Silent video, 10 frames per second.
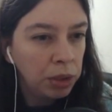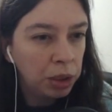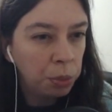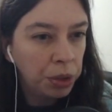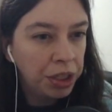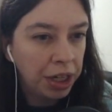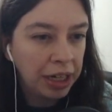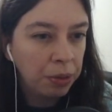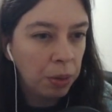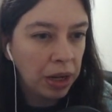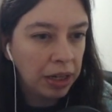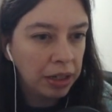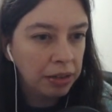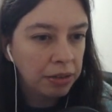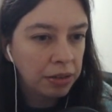a wood cutting one,
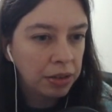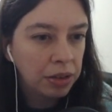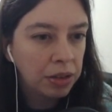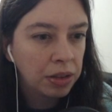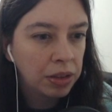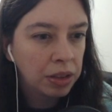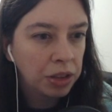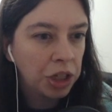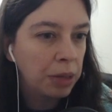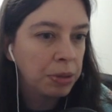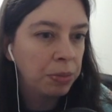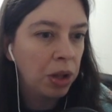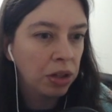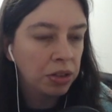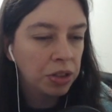chop some
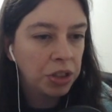logs.